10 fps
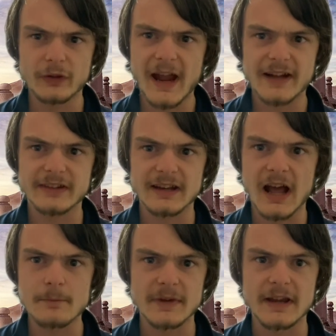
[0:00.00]
the acting
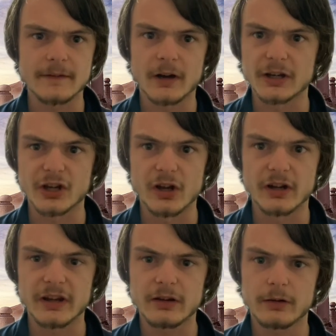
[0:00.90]
not being very
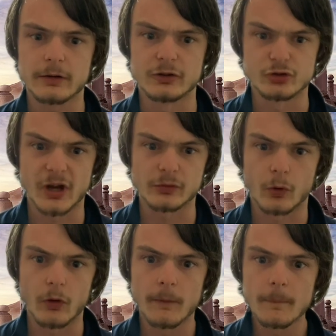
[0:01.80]
good in
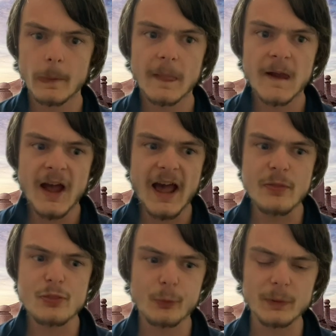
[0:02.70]
general,
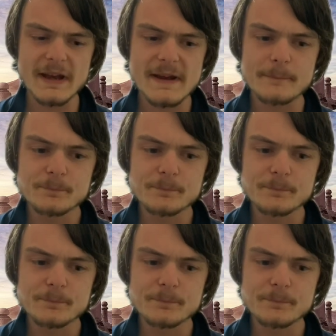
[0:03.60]
and 3,